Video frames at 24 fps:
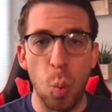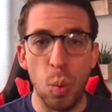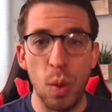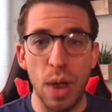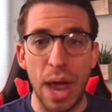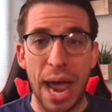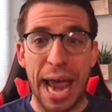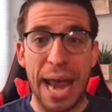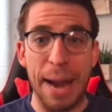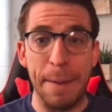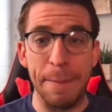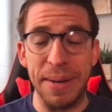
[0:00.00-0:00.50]

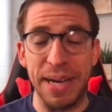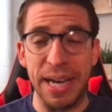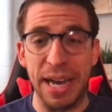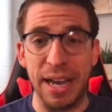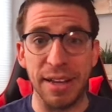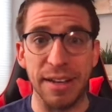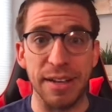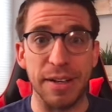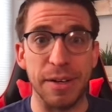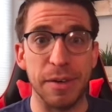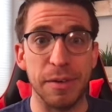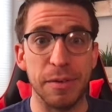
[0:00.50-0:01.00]
and be
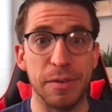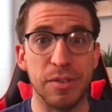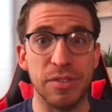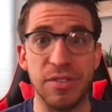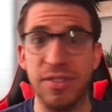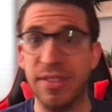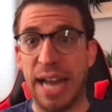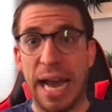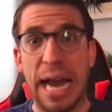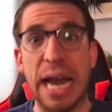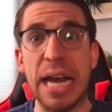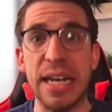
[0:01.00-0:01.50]
a
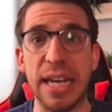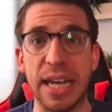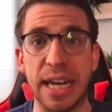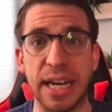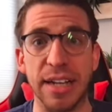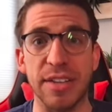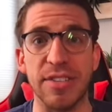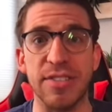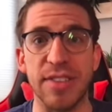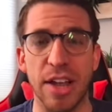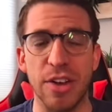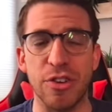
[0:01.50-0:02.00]
standing
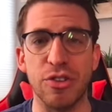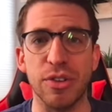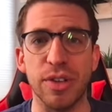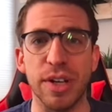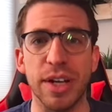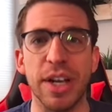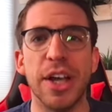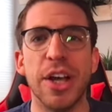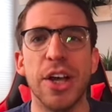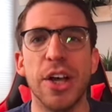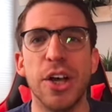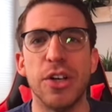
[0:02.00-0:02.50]
essentially.
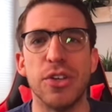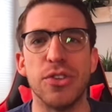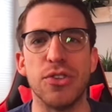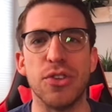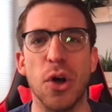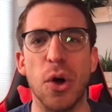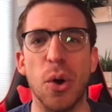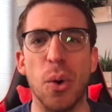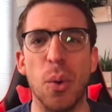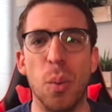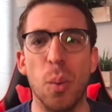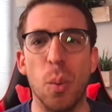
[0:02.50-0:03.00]

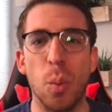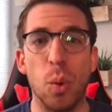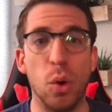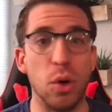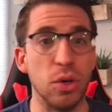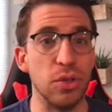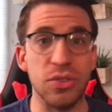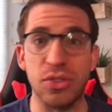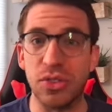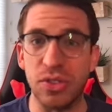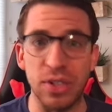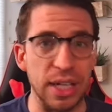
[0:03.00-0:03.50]
So
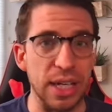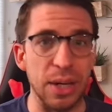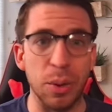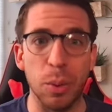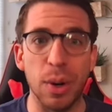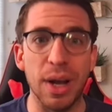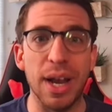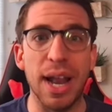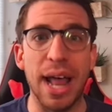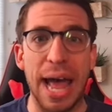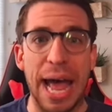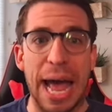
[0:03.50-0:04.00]
we'll see
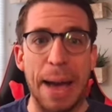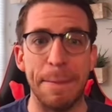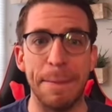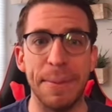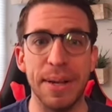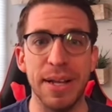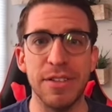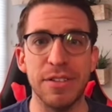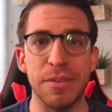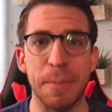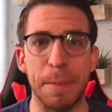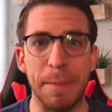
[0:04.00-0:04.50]
what
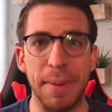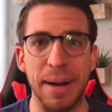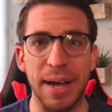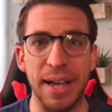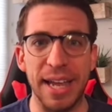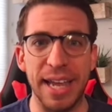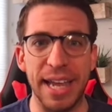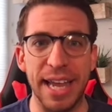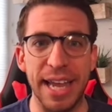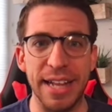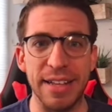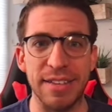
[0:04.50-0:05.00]
happens,
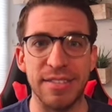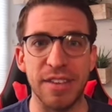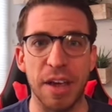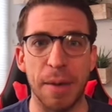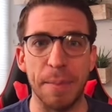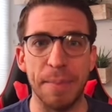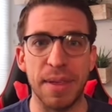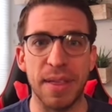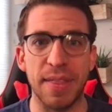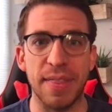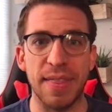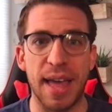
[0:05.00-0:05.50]
but it's
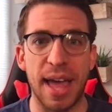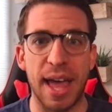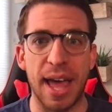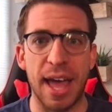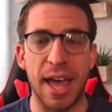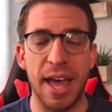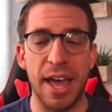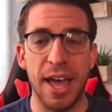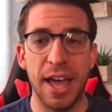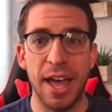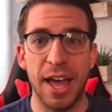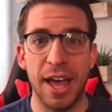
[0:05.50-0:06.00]
something
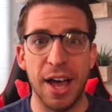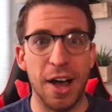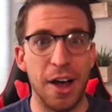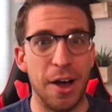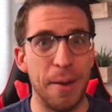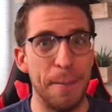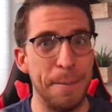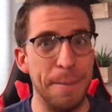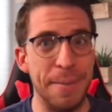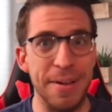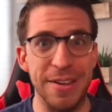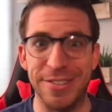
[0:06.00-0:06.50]
that
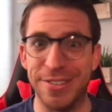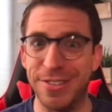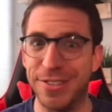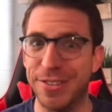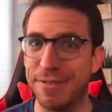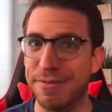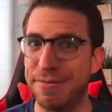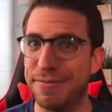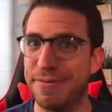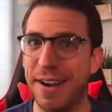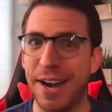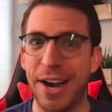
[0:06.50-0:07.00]
business
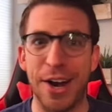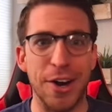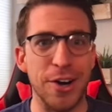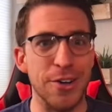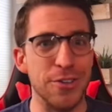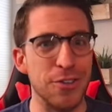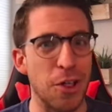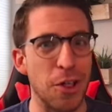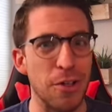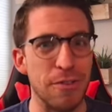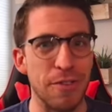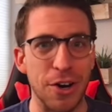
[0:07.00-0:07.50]

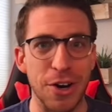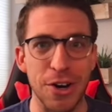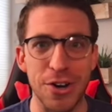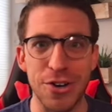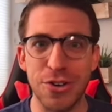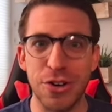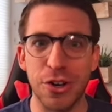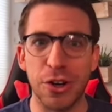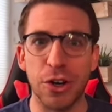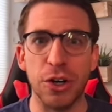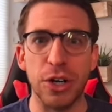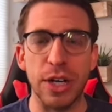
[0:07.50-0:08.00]
affairs, all of our
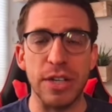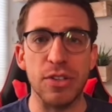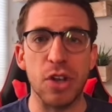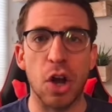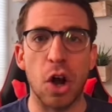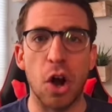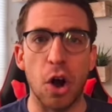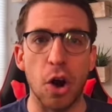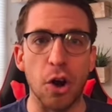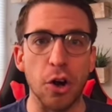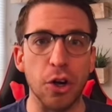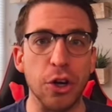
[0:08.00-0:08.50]

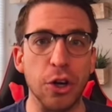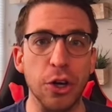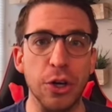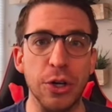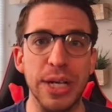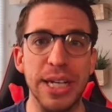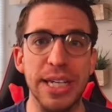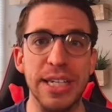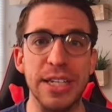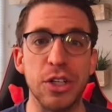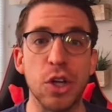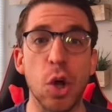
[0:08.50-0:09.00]
attorneys are
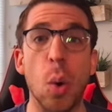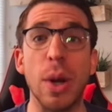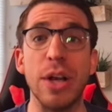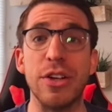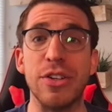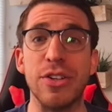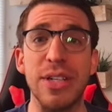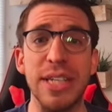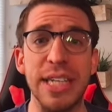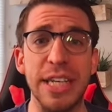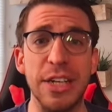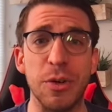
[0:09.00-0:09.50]
going going
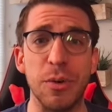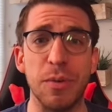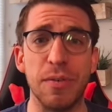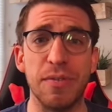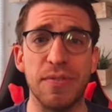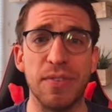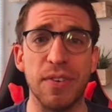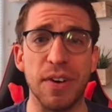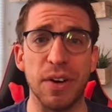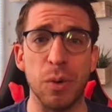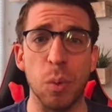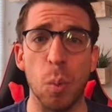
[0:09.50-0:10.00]
to need
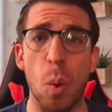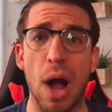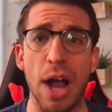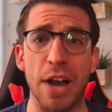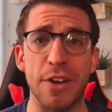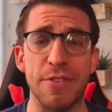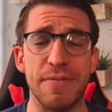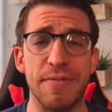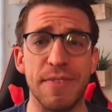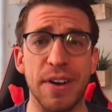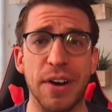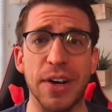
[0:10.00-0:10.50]
to
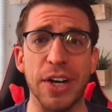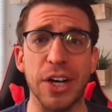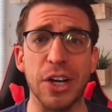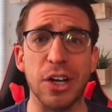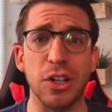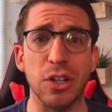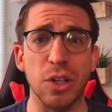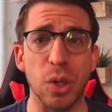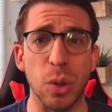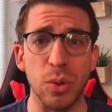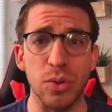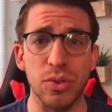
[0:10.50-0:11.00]
watch very
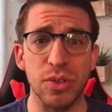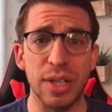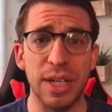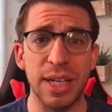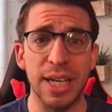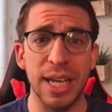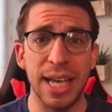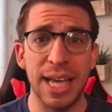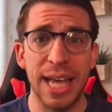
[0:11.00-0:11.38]
closely,